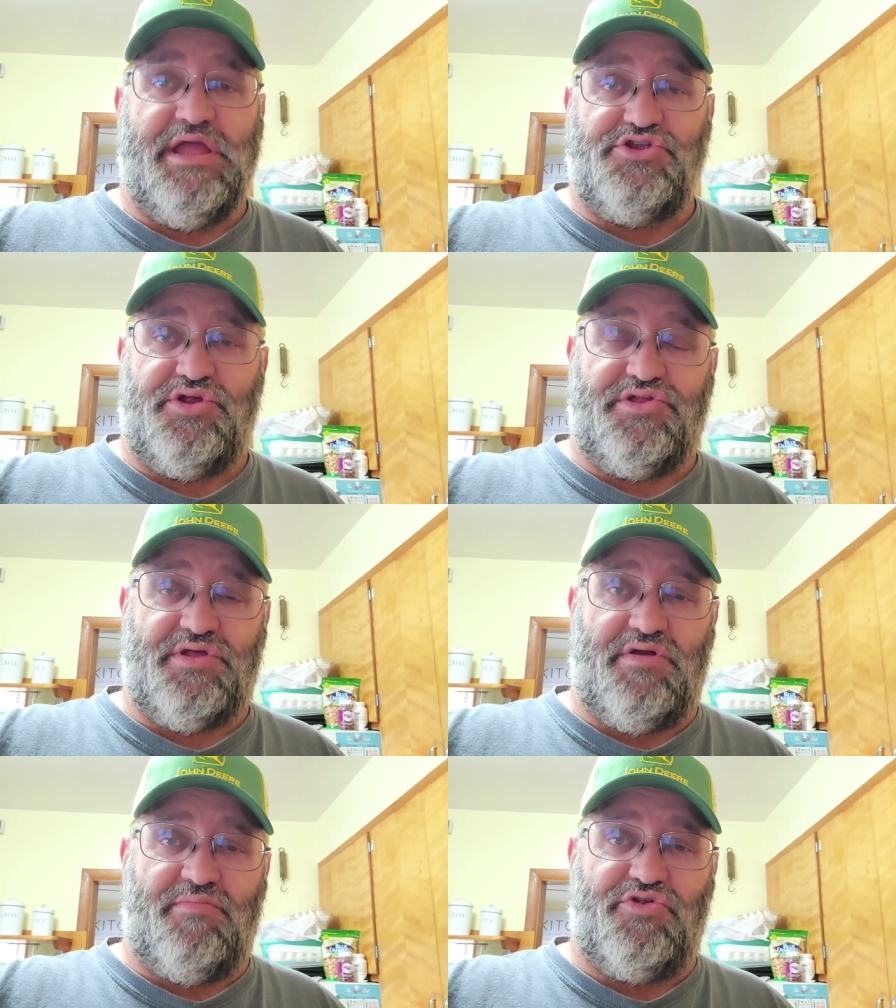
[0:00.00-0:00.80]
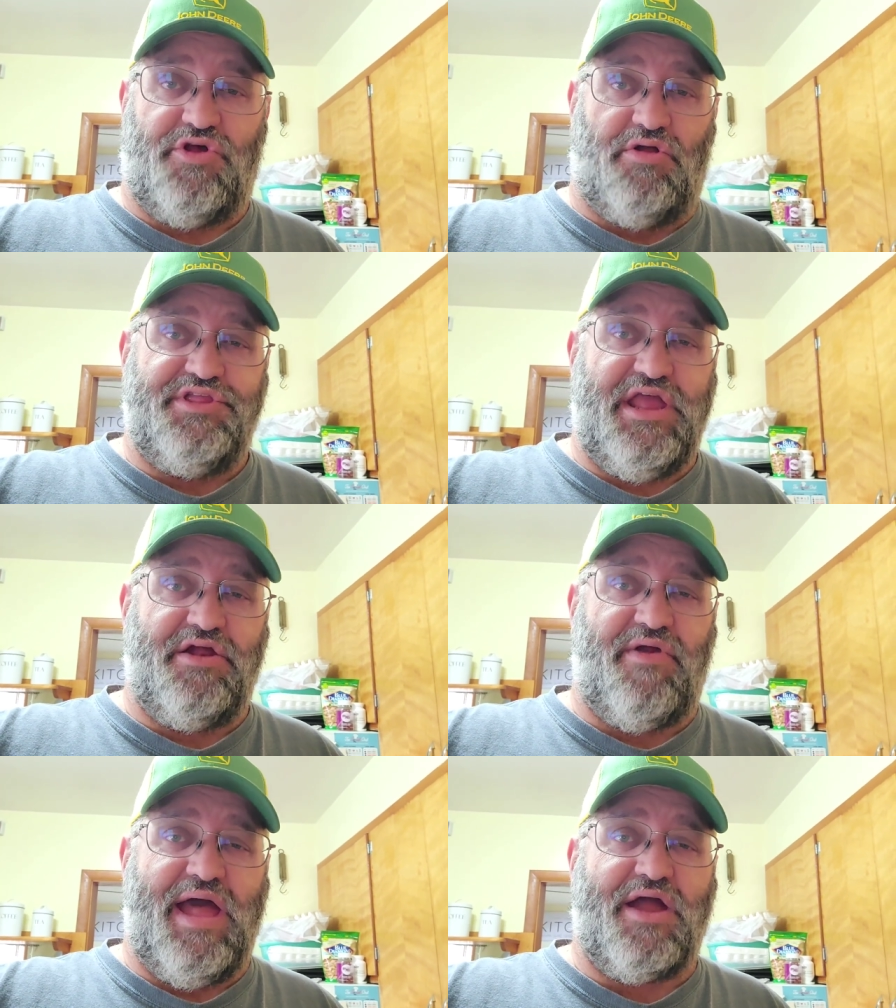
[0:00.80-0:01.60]
get you some
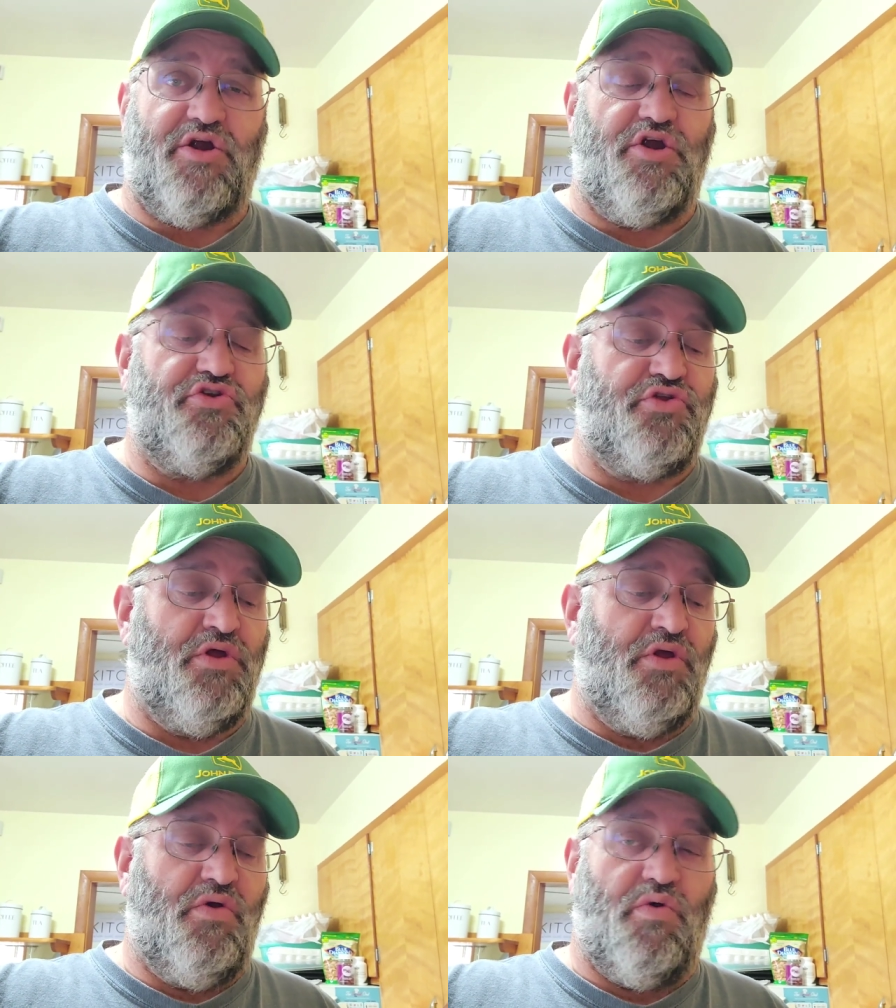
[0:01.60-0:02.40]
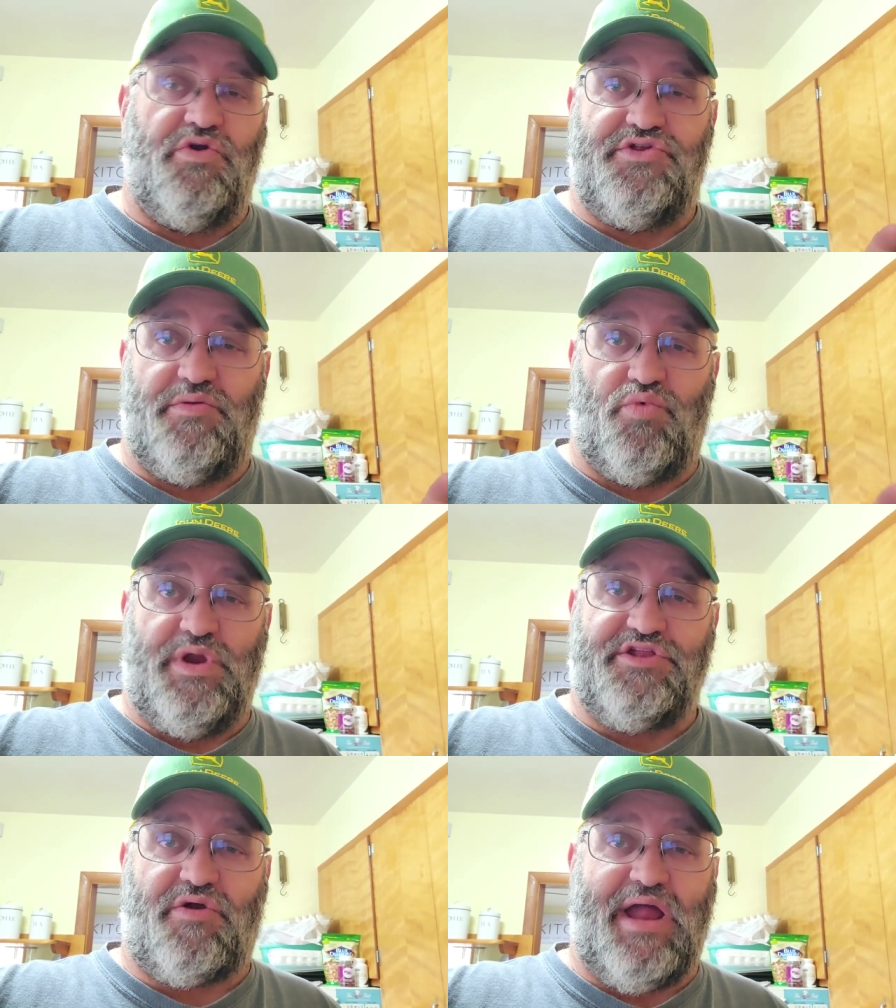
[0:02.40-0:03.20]
saltine crackers, or
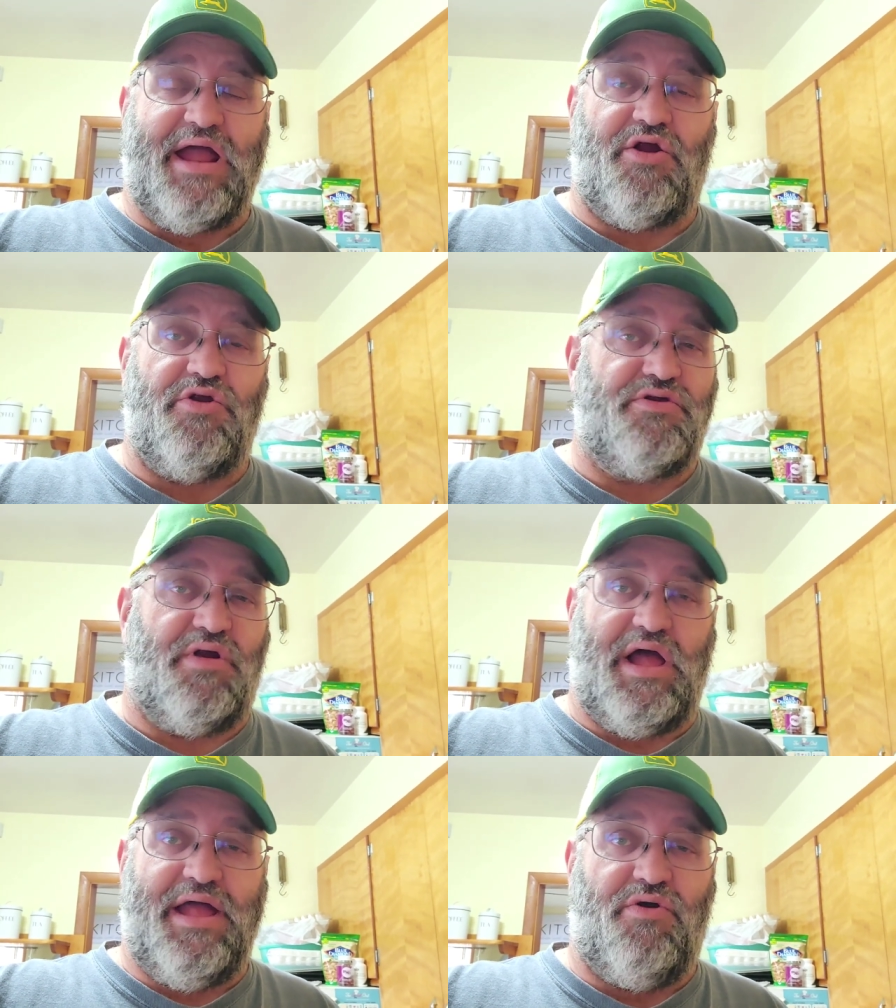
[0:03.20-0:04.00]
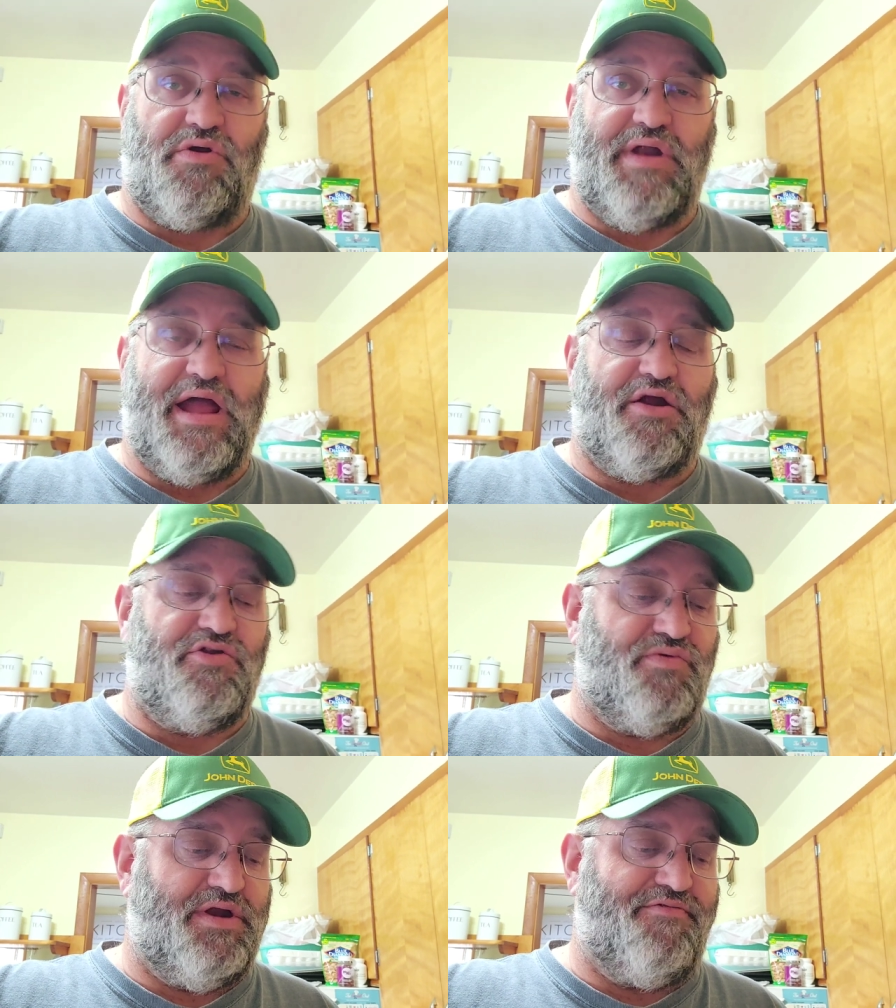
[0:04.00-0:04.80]
some Ritz crackers or Hi-Ho
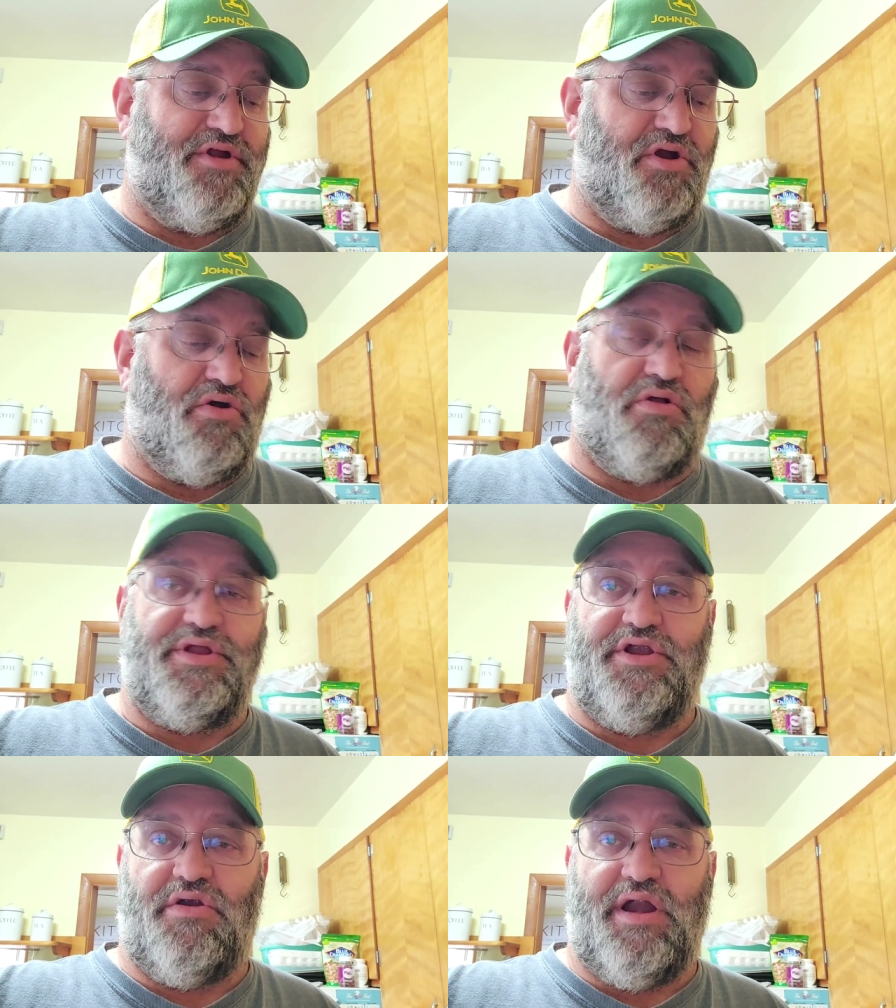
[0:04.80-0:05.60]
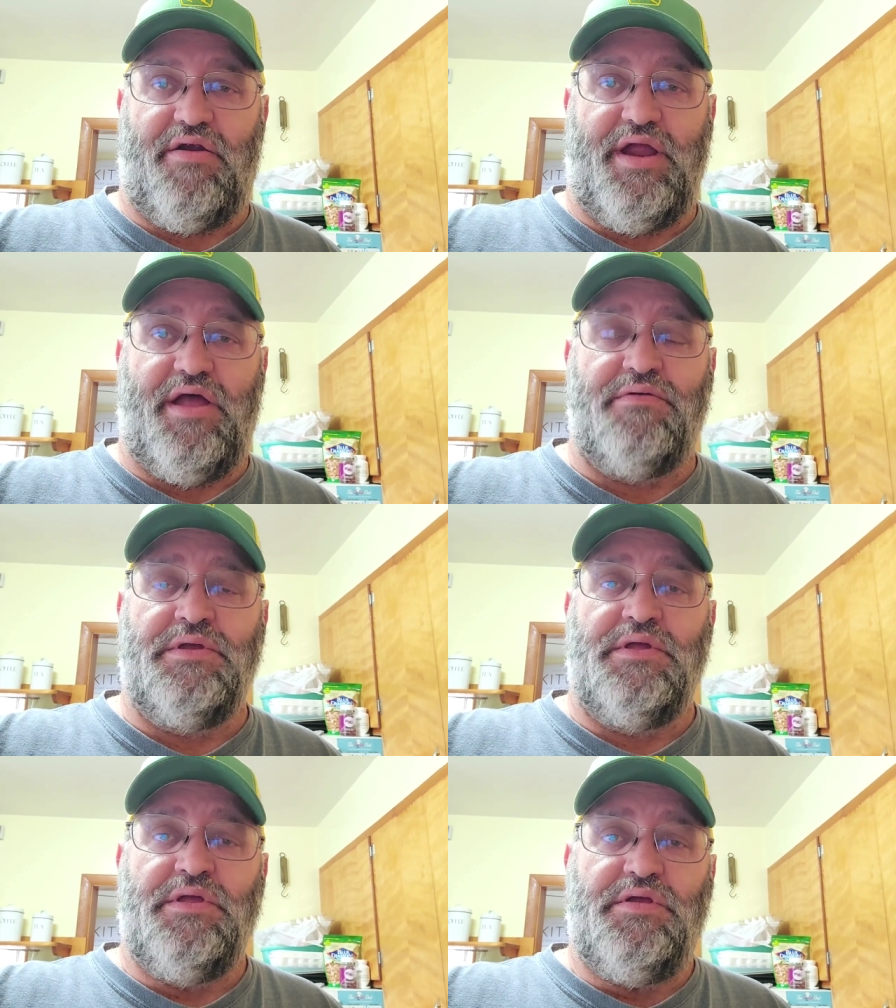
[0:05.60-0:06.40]
crackers, whatever they're called in your area.